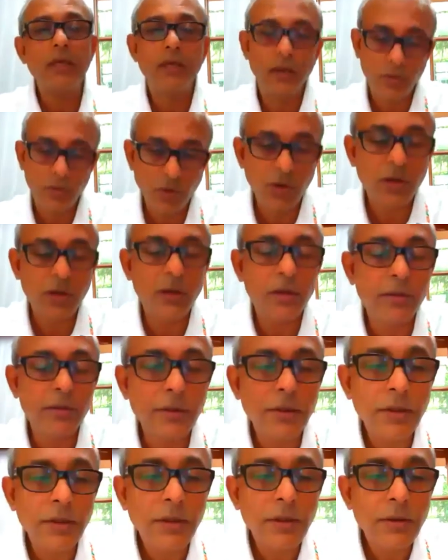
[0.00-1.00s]
that what
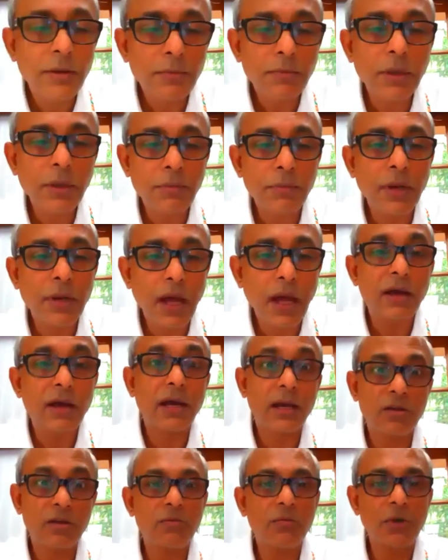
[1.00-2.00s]
people, our
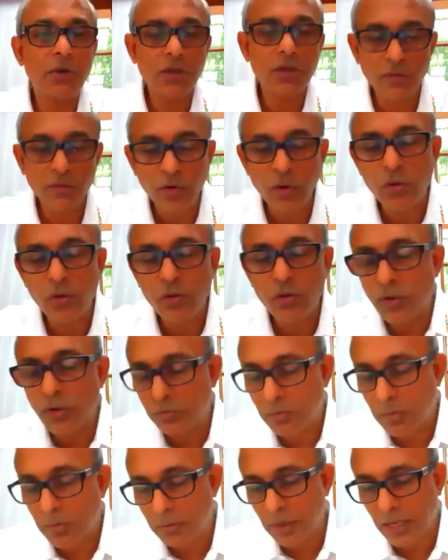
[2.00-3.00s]
customers have used,
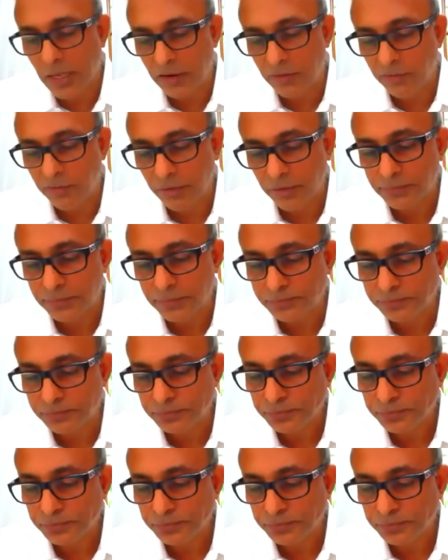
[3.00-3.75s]
which may be helpful.